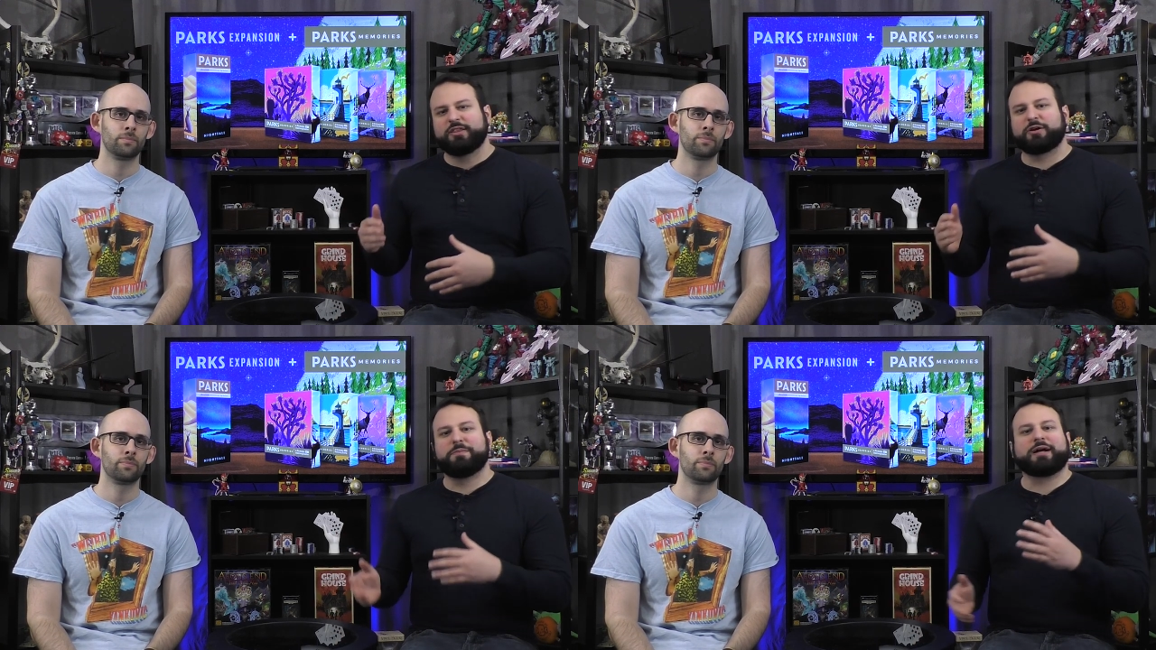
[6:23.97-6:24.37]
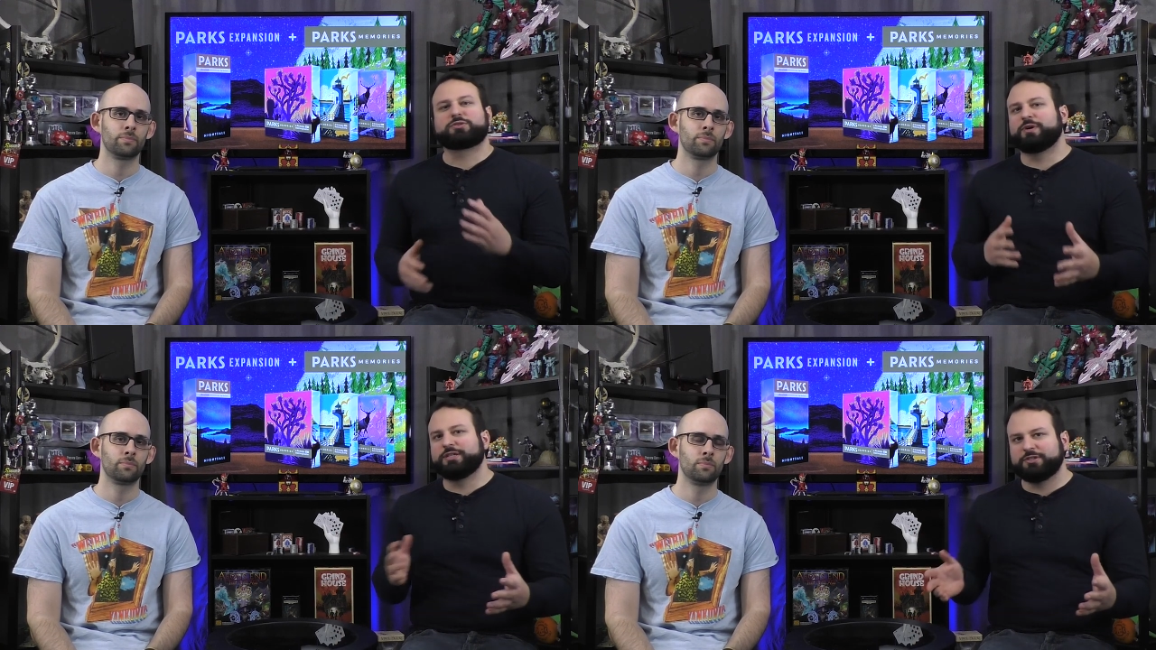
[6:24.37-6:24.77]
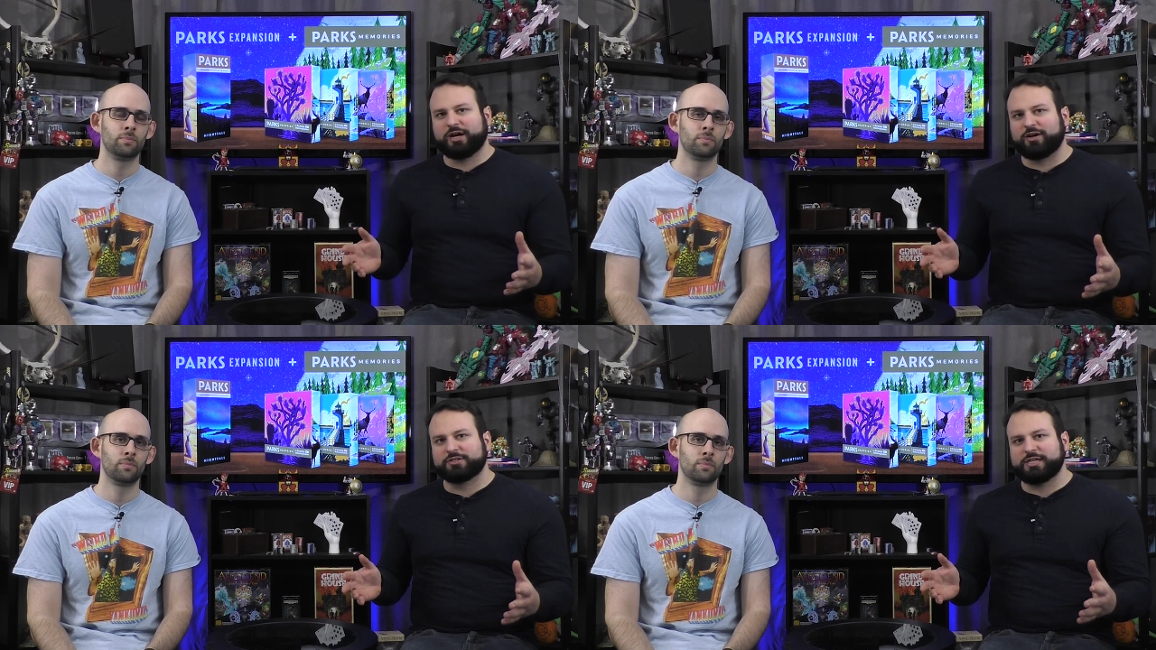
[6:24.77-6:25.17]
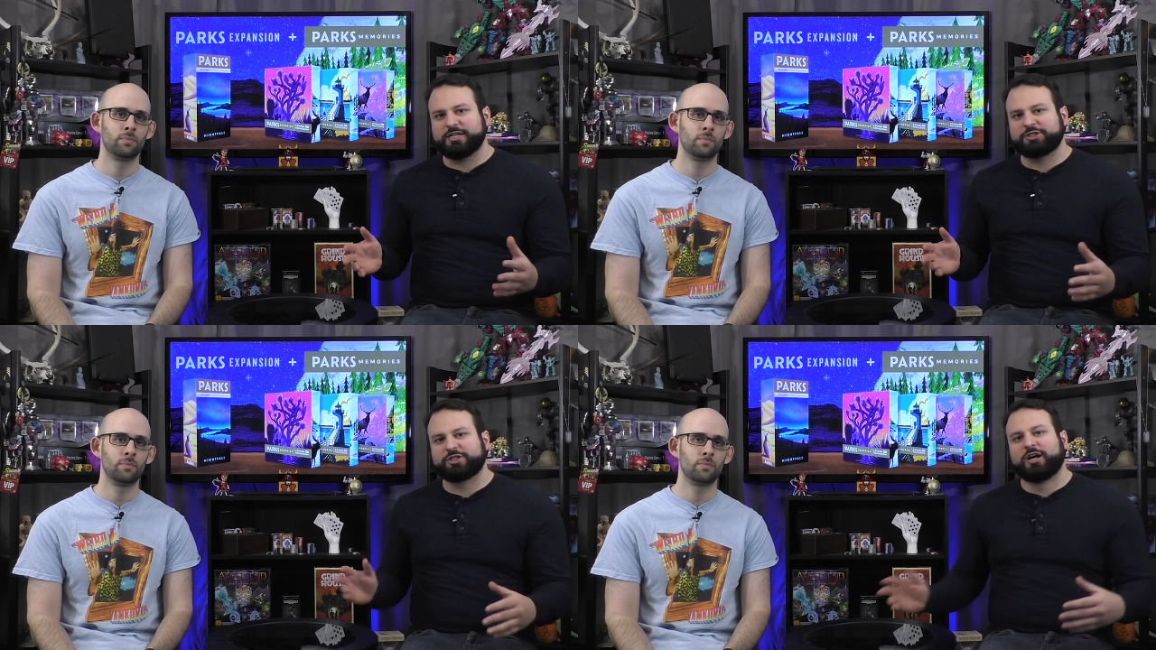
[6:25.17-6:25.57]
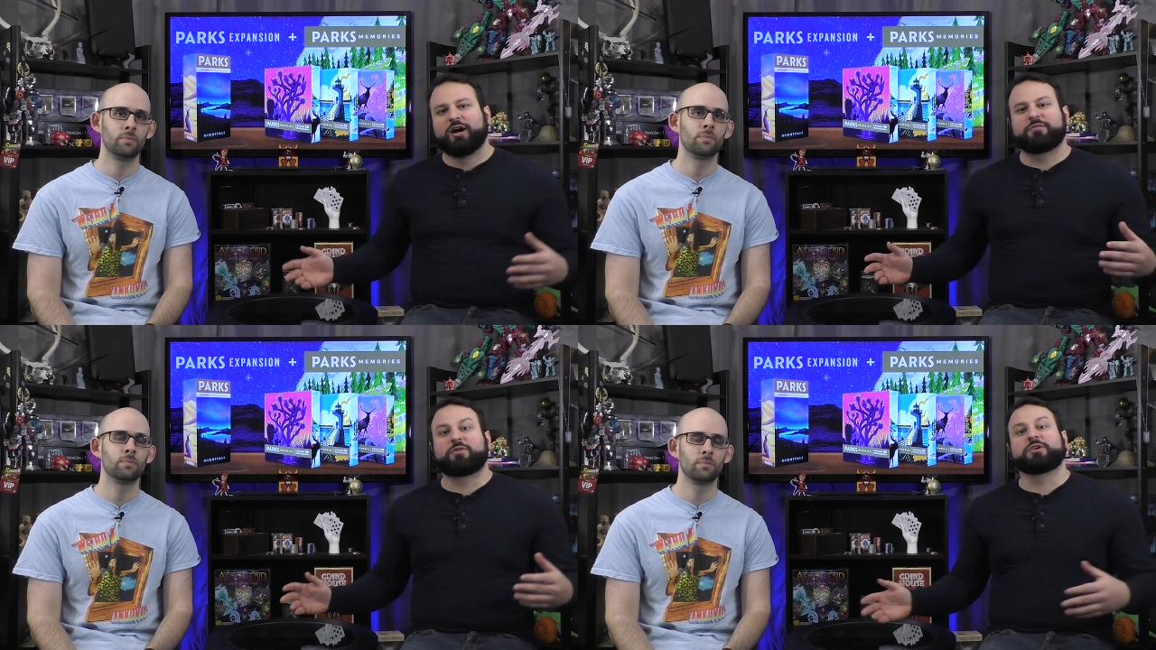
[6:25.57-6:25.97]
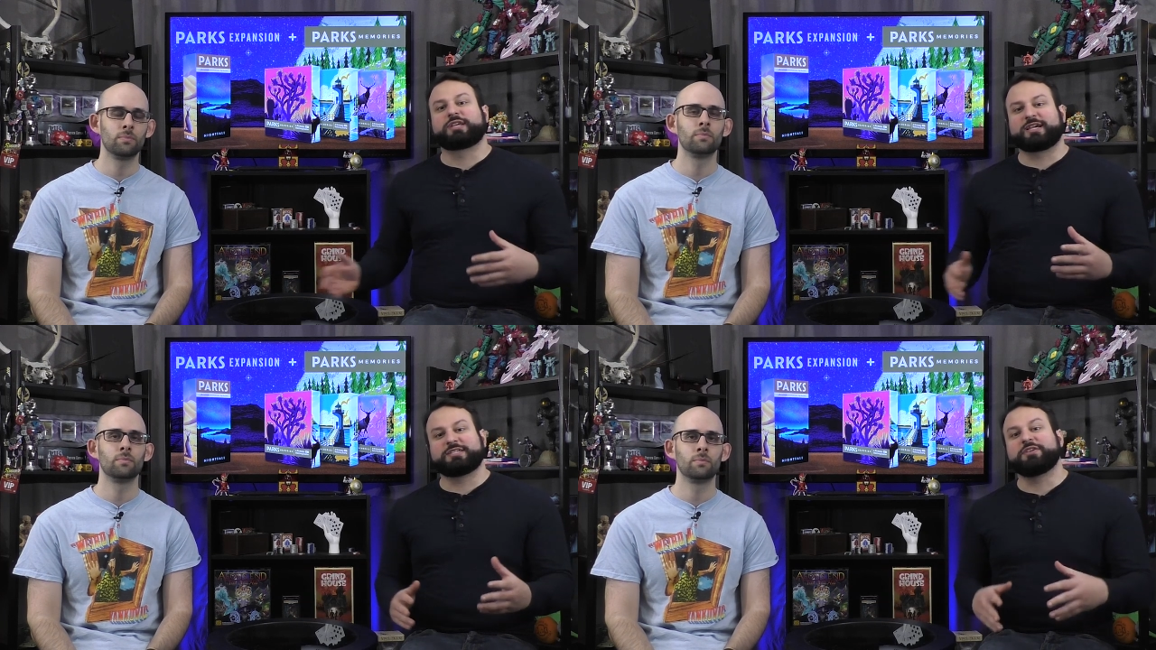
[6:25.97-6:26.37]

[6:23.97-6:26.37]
Speaker 1: they're about twenty-two dollars each. Of course, like I said,